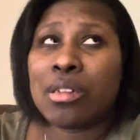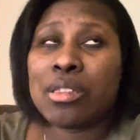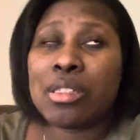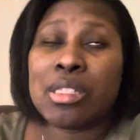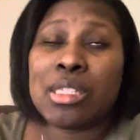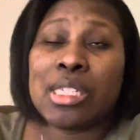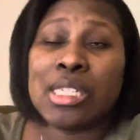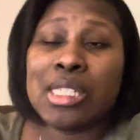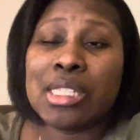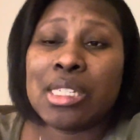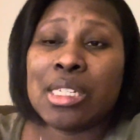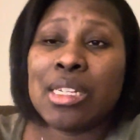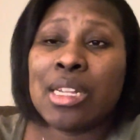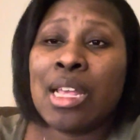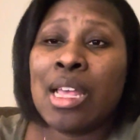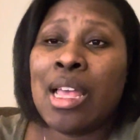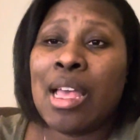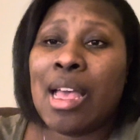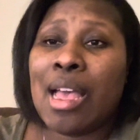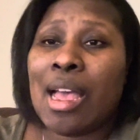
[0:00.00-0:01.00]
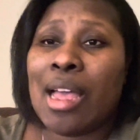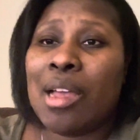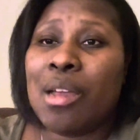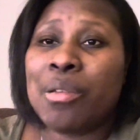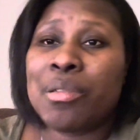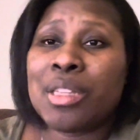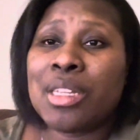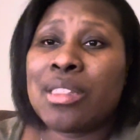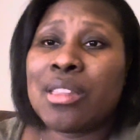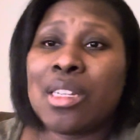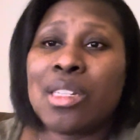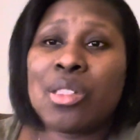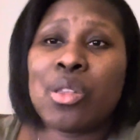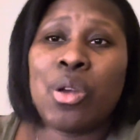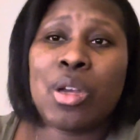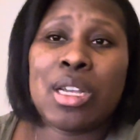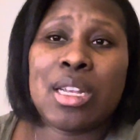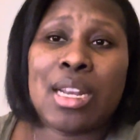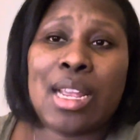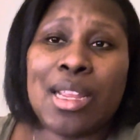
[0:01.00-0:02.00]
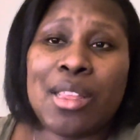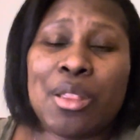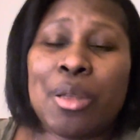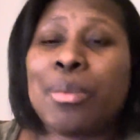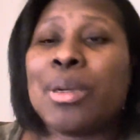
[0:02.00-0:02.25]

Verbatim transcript: season, I don't think they talking either.